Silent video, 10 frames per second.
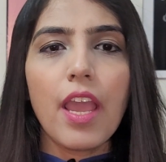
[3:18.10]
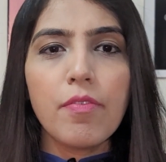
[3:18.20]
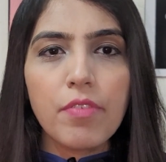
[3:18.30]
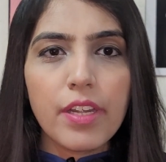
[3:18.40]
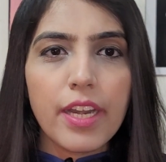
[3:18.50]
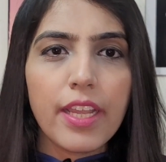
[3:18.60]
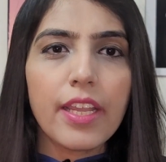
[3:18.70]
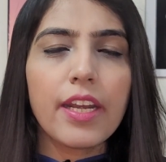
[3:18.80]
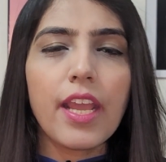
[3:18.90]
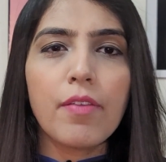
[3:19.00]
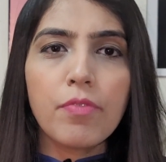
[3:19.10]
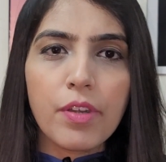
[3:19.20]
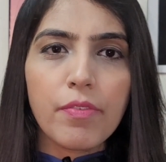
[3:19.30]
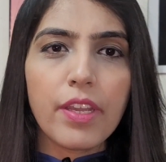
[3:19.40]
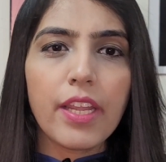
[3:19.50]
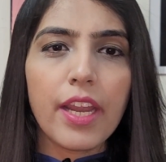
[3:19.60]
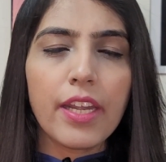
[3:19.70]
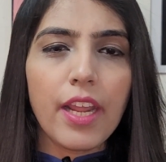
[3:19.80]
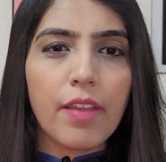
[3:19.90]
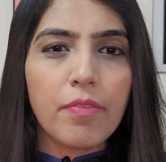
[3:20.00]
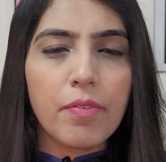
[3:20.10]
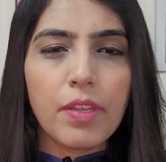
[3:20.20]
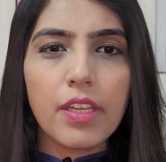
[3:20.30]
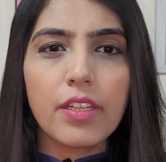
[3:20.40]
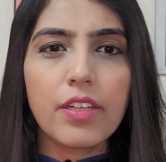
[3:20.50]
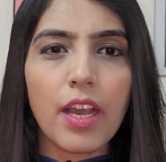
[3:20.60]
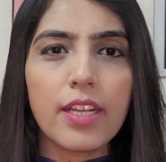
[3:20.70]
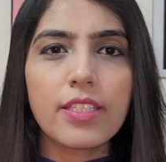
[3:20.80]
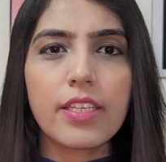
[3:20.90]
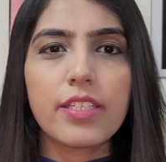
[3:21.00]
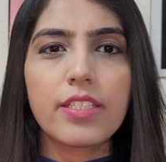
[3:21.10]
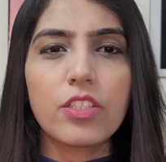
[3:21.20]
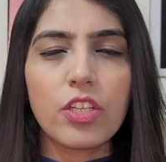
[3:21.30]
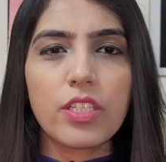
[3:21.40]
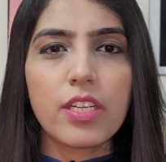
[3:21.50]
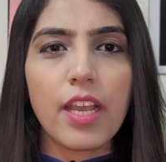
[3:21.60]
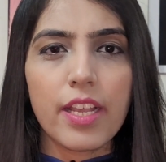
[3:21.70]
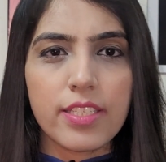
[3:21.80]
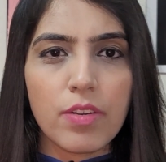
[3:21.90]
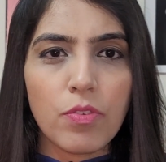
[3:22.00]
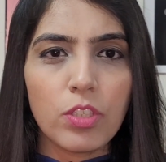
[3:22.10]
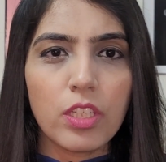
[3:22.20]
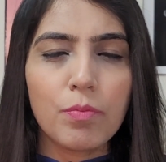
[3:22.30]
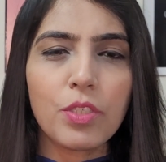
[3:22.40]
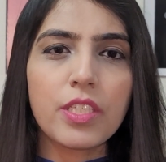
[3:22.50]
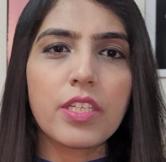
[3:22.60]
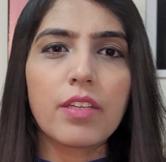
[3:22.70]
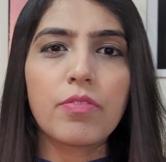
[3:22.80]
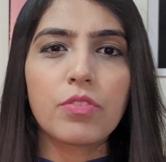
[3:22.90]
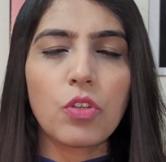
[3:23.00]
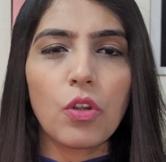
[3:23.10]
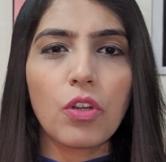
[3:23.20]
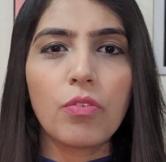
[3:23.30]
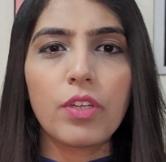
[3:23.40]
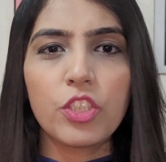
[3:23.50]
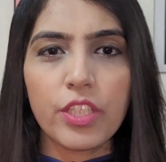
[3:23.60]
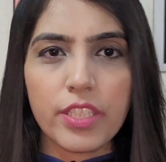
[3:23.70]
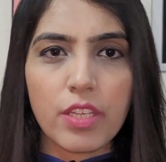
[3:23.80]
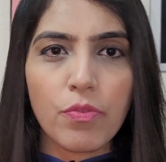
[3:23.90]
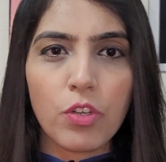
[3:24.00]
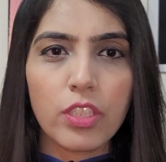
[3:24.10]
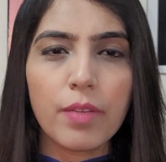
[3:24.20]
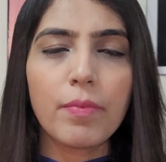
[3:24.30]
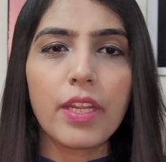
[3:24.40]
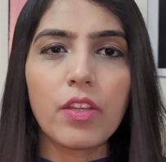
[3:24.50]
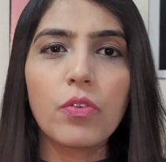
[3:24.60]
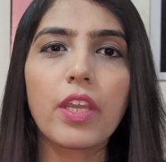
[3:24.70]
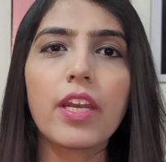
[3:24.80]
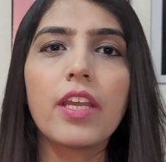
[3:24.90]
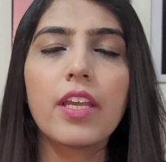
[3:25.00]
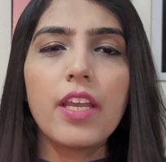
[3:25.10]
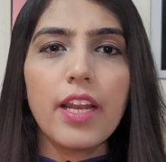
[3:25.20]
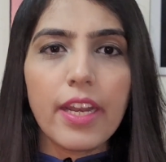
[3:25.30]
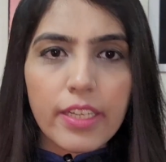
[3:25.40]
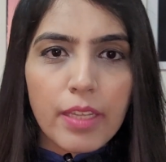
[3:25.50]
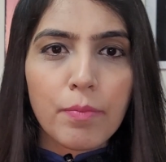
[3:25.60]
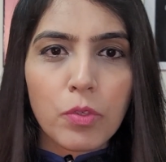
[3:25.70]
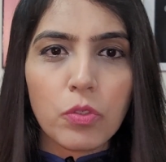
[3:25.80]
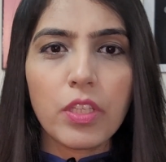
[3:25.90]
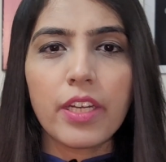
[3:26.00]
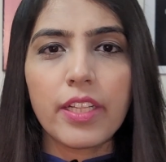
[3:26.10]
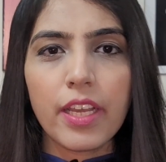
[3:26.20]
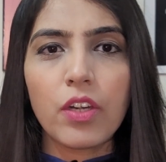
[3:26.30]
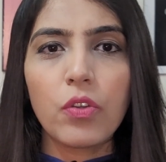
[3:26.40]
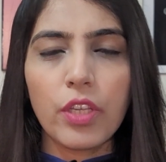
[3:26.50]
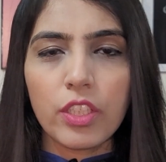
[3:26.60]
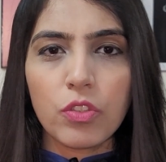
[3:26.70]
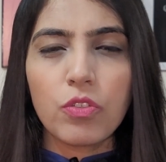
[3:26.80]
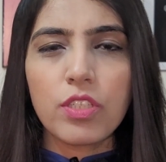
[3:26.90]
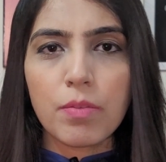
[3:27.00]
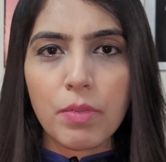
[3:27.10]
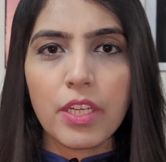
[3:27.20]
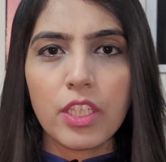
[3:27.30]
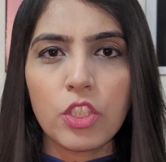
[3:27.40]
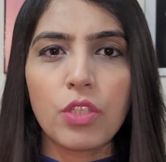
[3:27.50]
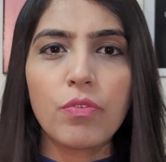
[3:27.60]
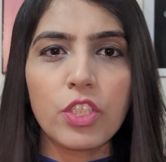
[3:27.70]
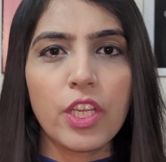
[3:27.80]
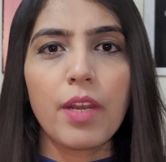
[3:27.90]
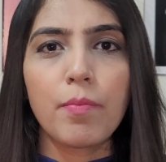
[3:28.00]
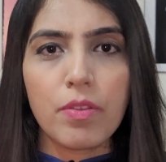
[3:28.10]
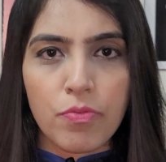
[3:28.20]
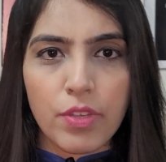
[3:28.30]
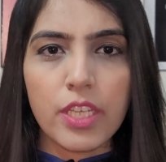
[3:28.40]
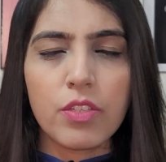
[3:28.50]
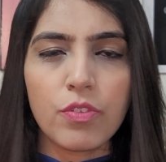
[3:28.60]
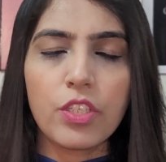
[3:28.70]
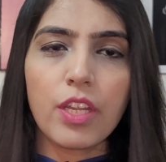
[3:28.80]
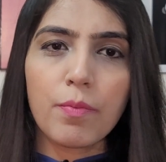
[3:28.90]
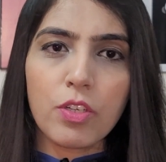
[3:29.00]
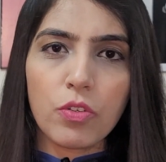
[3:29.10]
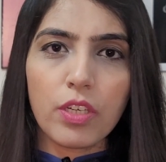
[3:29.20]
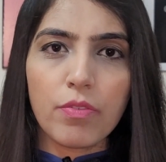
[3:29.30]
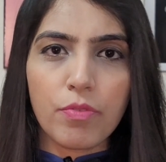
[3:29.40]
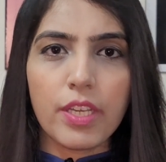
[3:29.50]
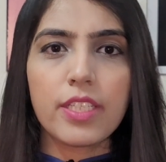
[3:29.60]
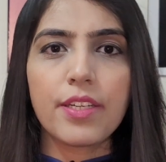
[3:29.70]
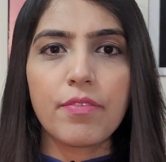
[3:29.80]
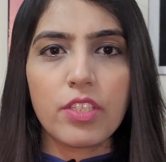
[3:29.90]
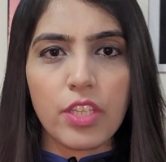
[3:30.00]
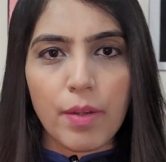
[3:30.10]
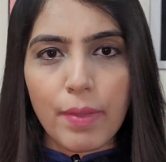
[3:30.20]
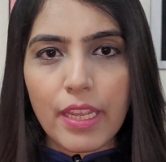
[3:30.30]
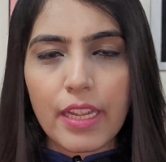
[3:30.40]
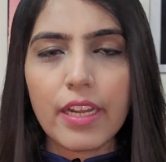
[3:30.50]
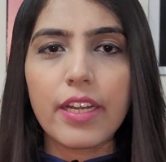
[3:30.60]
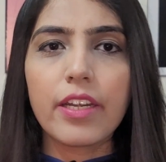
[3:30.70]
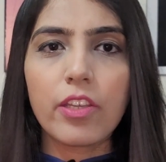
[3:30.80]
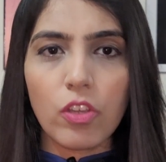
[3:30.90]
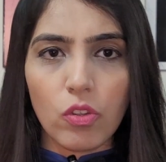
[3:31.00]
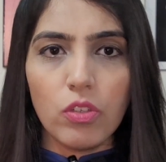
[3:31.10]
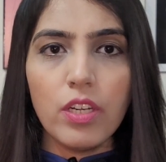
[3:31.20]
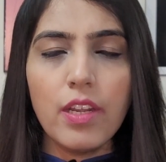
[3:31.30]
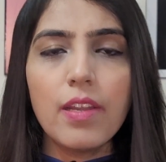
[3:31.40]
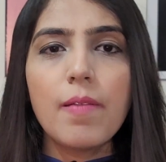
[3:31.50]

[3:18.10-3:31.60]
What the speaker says: every day in every way, and every task is just a hassle for them, just a sort of urgency for them, then you can let them know that they are going through some condition which can be fixed, which can be totally fixed, and which can be healed and cured.